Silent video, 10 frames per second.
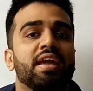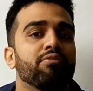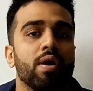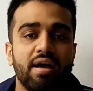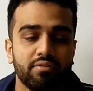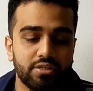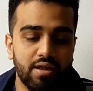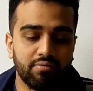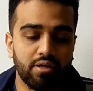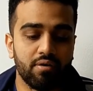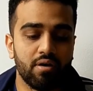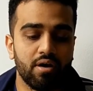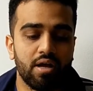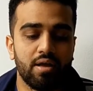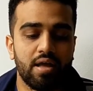If you haven't traveled
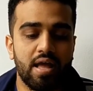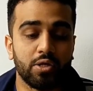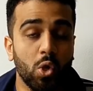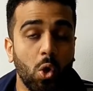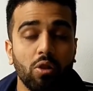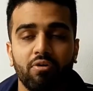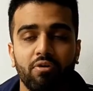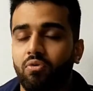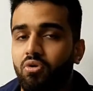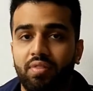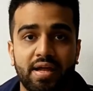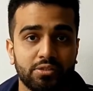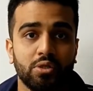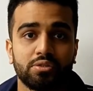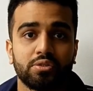at all before,
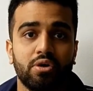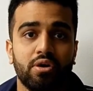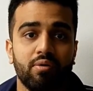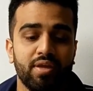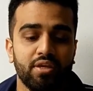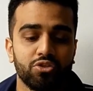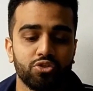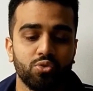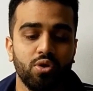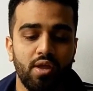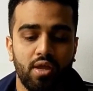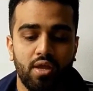that's also not a big issue.